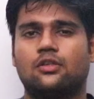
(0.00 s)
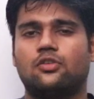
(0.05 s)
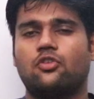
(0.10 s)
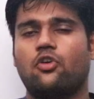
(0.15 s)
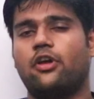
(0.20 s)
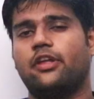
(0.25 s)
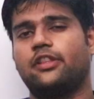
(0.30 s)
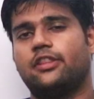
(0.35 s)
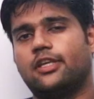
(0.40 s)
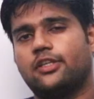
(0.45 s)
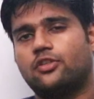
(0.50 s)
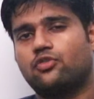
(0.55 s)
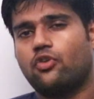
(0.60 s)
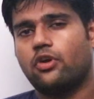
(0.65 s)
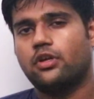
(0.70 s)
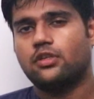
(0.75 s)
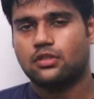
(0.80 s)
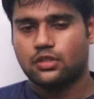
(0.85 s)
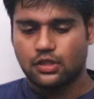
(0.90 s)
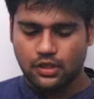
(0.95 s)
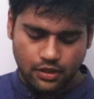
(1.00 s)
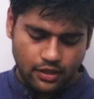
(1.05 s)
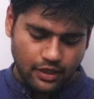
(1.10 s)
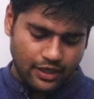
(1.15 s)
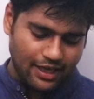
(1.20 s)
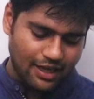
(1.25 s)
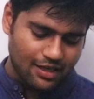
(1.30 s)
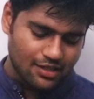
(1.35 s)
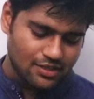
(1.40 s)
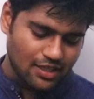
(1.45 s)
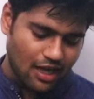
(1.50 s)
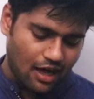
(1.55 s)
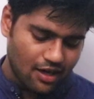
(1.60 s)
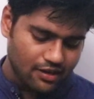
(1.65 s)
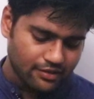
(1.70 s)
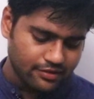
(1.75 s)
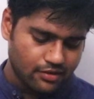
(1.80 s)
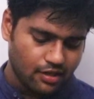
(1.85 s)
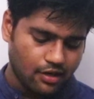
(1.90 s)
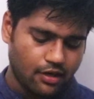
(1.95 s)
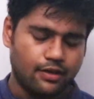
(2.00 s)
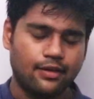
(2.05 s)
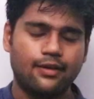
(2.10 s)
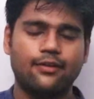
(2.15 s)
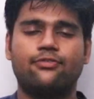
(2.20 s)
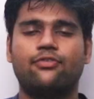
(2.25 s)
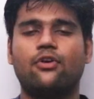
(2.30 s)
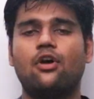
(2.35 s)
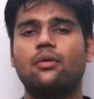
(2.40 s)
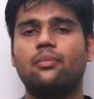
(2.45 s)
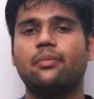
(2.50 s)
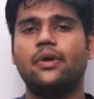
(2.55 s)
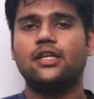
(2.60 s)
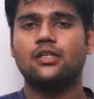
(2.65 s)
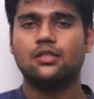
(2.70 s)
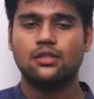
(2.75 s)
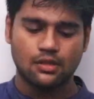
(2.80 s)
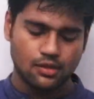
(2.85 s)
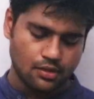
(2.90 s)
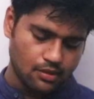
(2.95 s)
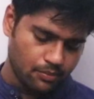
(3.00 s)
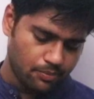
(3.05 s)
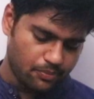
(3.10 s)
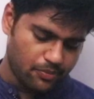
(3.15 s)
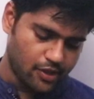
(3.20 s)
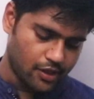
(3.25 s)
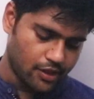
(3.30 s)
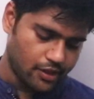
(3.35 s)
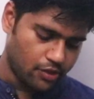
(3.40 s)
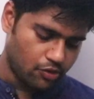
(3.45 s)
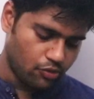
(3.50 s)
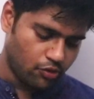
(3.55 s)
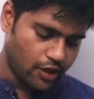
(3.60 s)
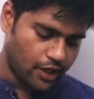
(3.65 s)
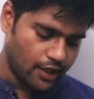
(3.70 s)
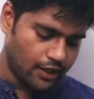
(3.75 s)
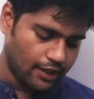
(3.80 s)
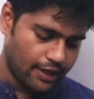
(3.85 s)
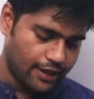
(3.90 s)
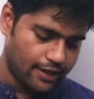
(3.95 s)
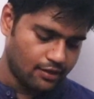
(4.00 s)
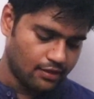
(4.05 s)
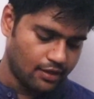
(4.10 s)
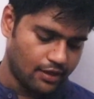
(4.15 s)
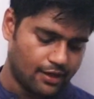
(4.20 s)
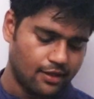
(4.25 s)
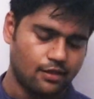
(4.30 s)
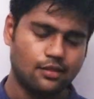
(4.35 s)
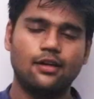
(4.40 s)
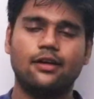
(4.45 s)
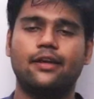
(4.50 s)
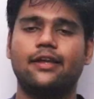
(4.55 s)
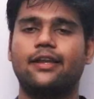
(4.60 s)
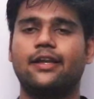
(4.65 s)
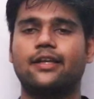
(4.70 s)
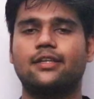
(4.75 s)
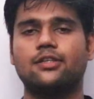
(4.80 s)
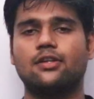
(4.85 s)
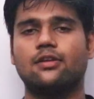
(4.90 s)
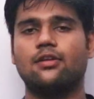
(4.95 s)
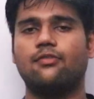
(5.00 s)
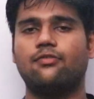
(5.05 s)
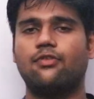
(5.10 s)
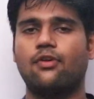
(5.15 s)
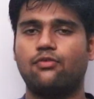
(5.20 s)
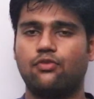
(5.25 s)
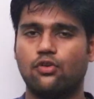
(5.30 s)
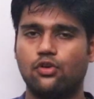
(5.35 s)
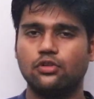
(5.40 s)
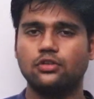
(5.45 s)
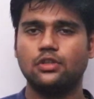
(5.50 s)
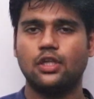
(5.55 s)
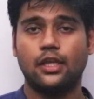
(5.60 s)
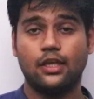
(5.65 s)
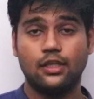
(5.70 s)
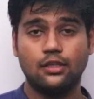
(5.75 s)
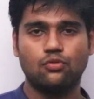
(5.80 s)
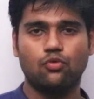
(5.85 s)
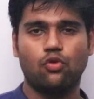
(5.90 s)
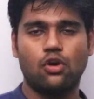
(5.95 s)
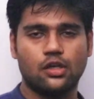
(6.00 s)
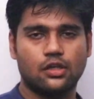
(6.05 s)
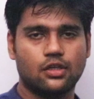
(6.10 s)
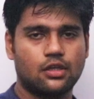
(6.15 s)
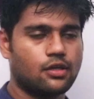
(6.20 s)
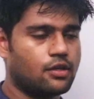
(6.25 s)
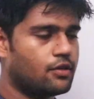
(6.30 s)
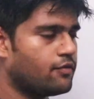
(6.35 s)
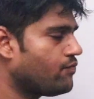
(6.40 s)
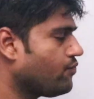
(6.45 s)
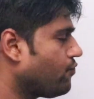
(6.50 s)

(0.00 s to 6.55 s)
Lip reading: So in this question, he has asked deformation per unit length in the direction of a force is what?